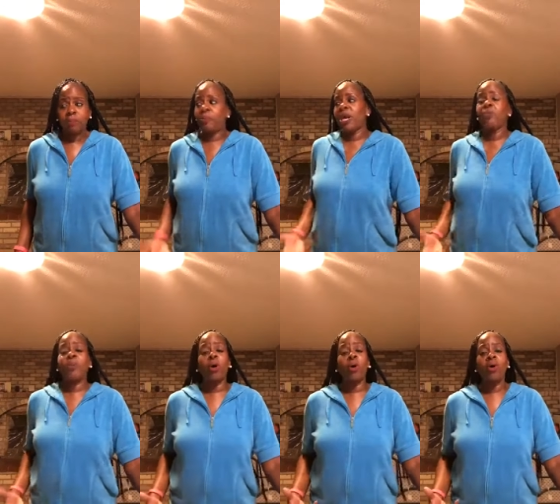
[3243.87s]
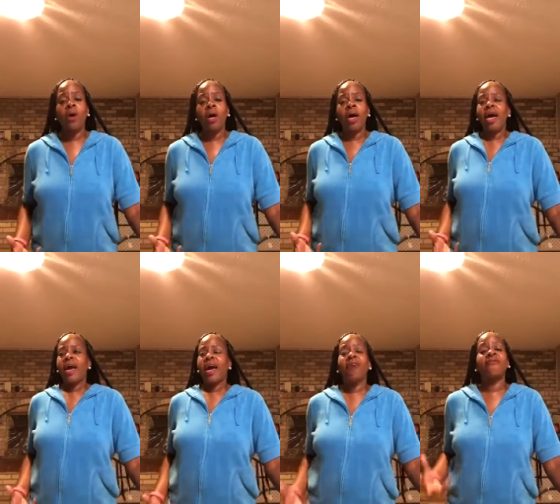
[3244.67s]
People
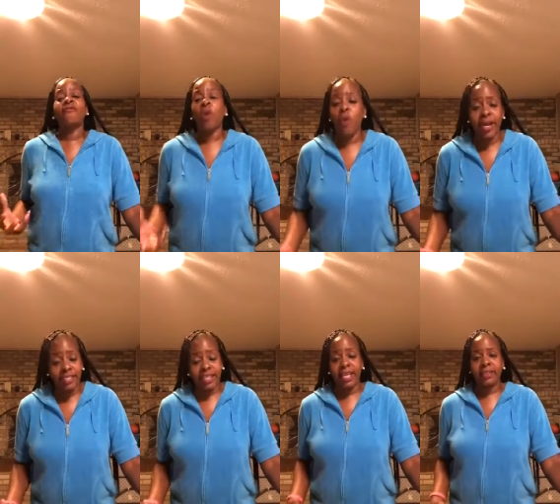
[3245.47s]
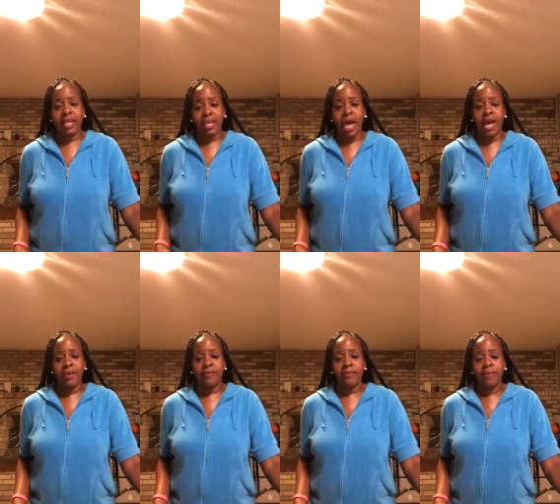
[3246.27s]
have voids in their
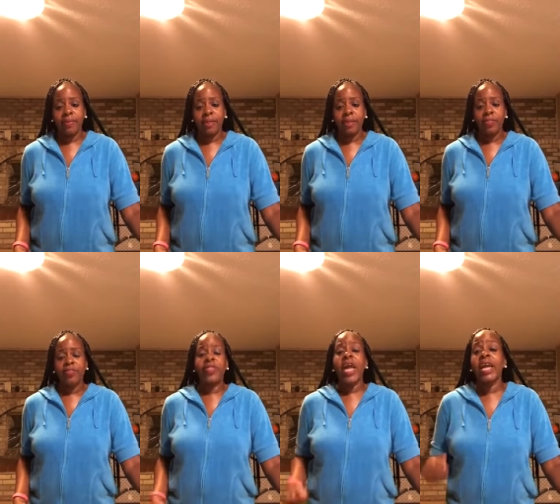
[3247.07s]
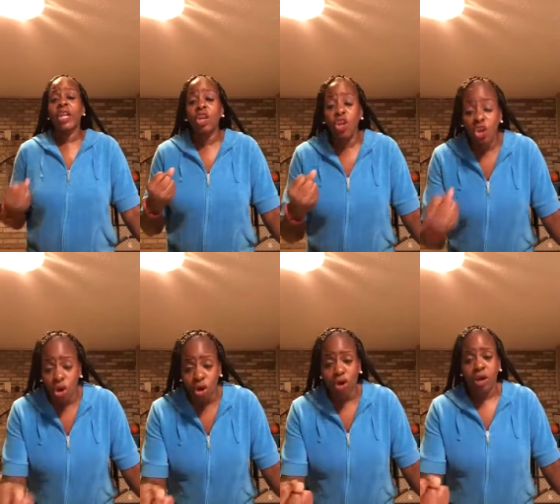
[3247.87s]
life. They
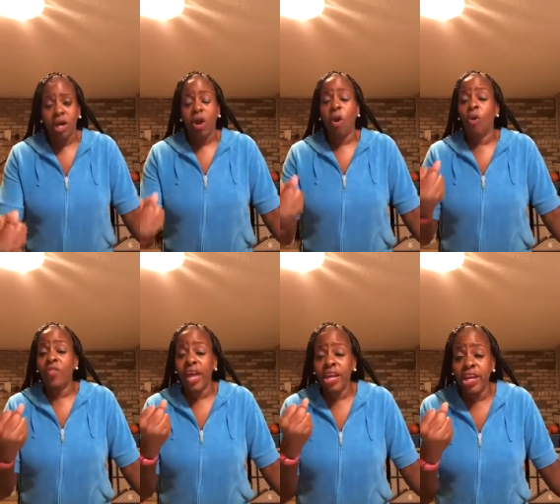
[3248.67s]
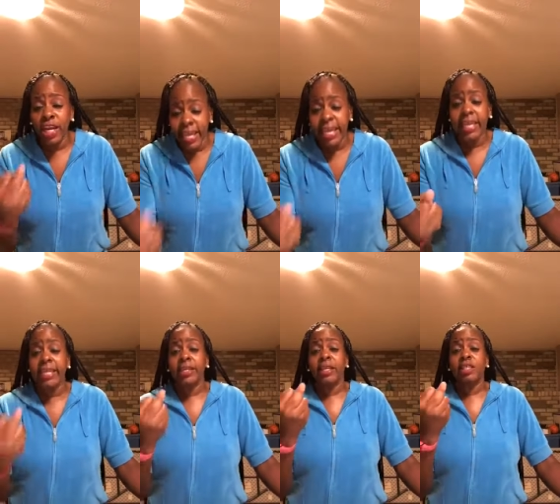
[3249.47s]
look or they
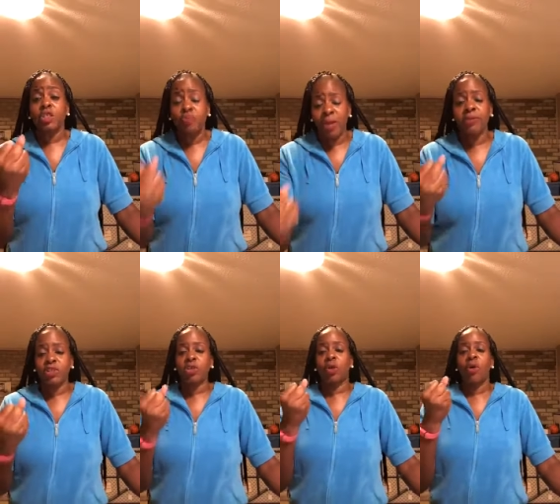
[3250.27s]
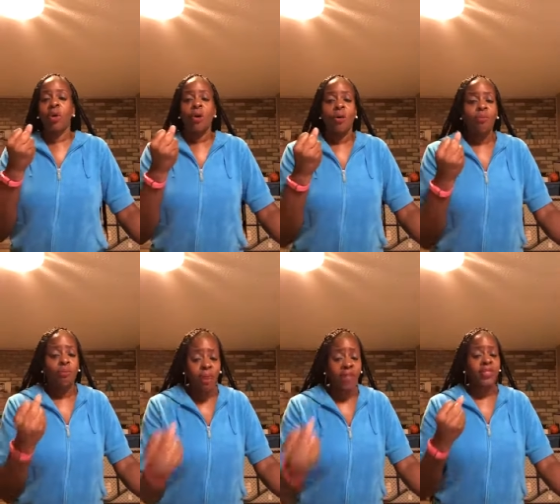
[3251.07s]
need spiritual
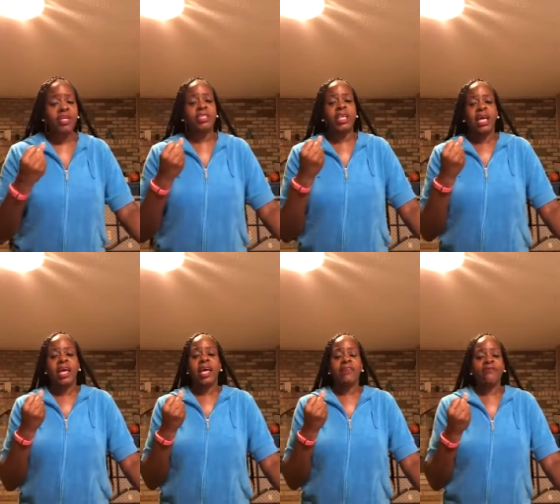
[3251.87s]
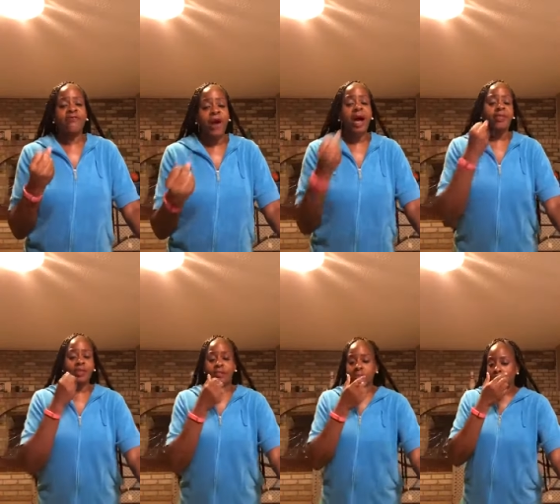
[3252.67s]
mothers and
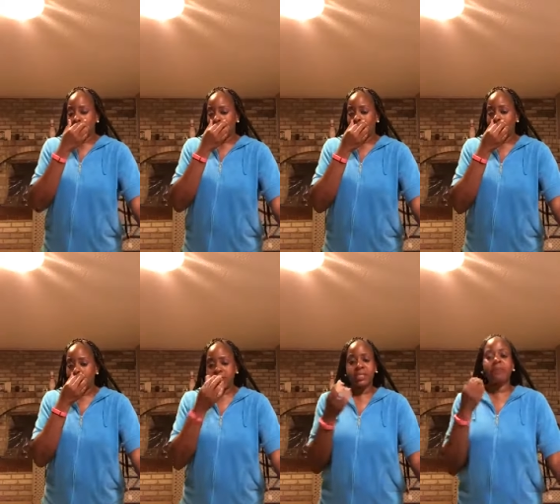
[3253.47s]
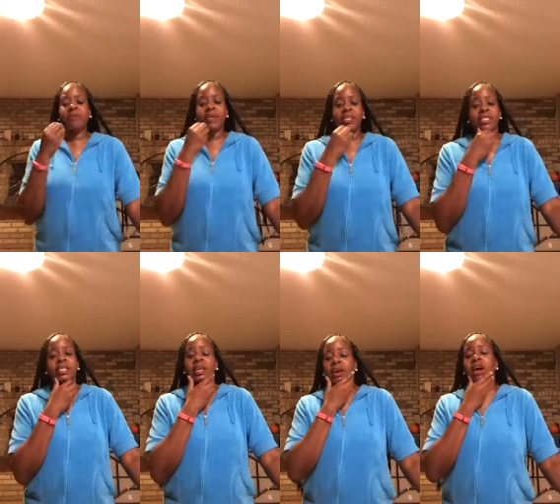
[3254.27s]
fathers, but some of us
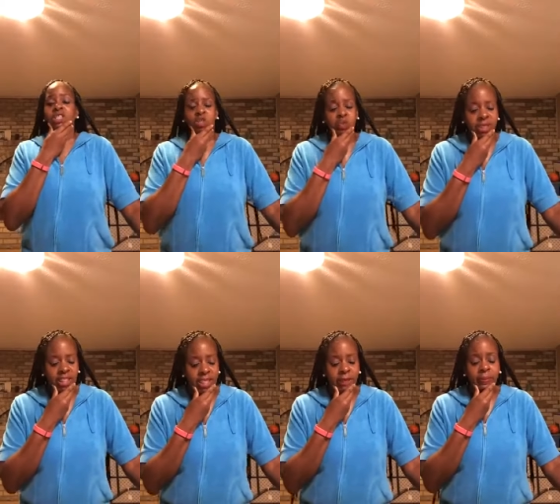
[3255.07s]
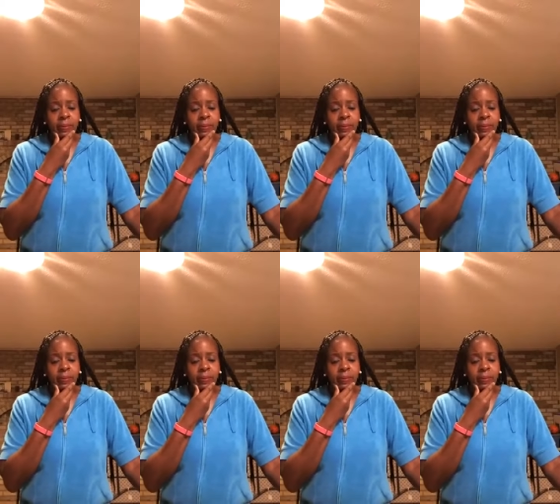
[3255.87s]
are too busy.